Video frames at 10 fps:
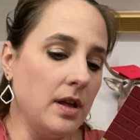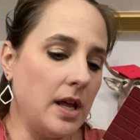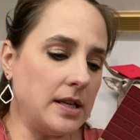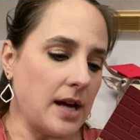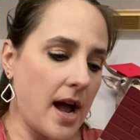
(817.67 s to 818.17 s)

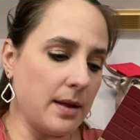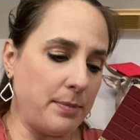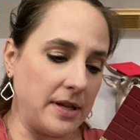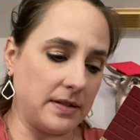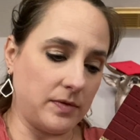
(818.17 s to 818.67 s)
He tied a
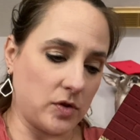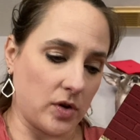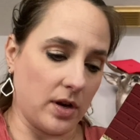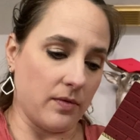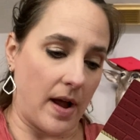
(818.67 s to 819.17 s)
piece of
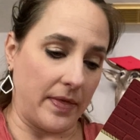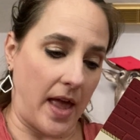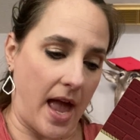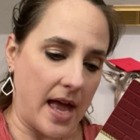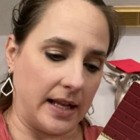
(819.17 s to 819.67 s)
string around the
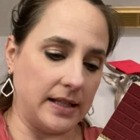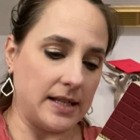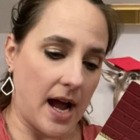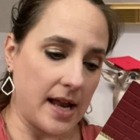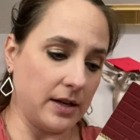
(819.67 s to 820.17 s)
head and
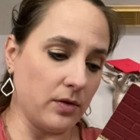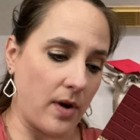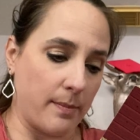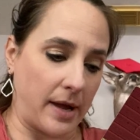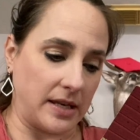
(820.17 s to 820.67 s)
tied it
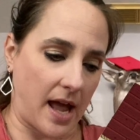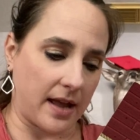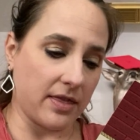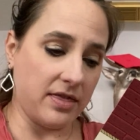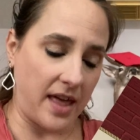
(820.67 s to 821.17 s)
around my
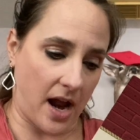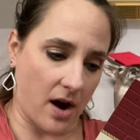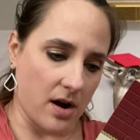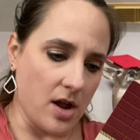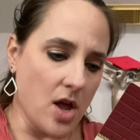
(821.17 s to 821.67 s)
neck.
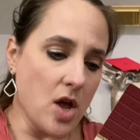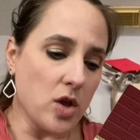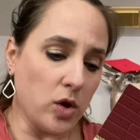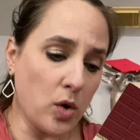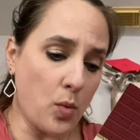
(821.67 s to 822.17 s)
There.
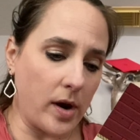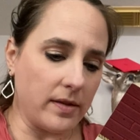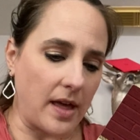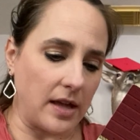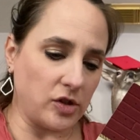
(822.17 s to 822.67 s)
You
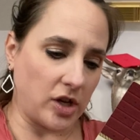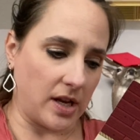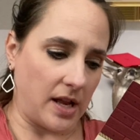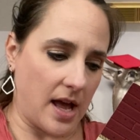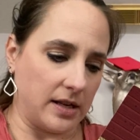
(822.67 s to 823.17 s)
wear that
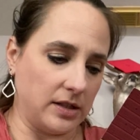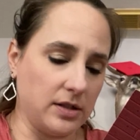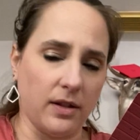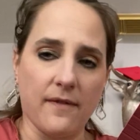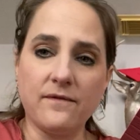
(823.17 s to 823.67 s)
chicken head
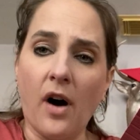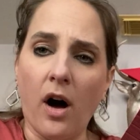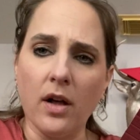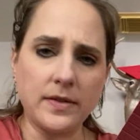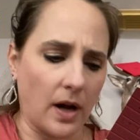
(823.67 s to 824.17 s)
until it
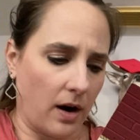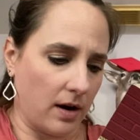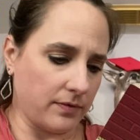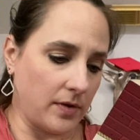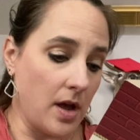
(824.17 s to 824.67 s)
falls
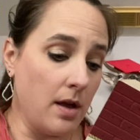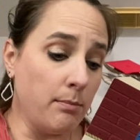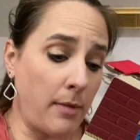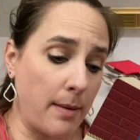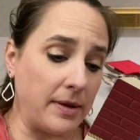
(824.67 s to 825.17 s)
off.
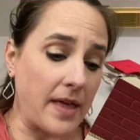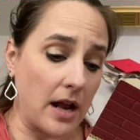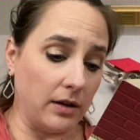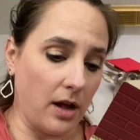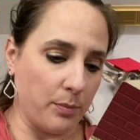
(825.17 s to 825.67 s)
Maybe
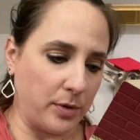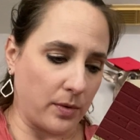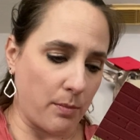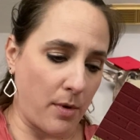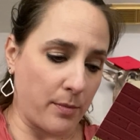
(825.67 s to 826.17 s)
that'll help you
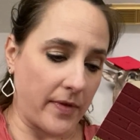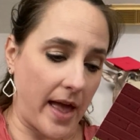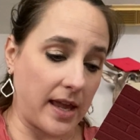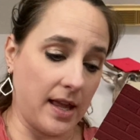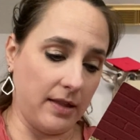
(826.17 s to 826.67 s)
remember
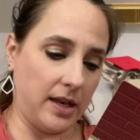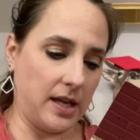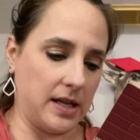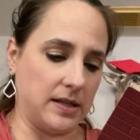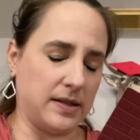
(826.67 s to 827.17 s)
that
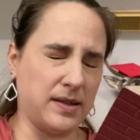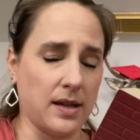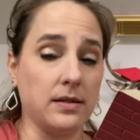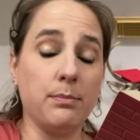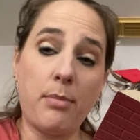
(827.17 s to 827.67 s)
killing hens
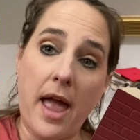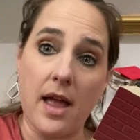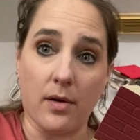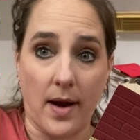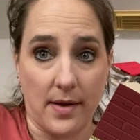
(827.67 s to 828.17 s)
doesn't
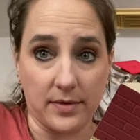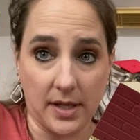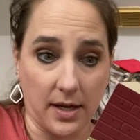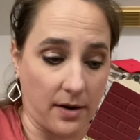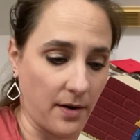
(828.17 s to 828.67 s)
pay around
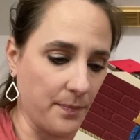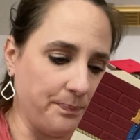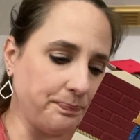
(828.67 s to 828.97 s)
here.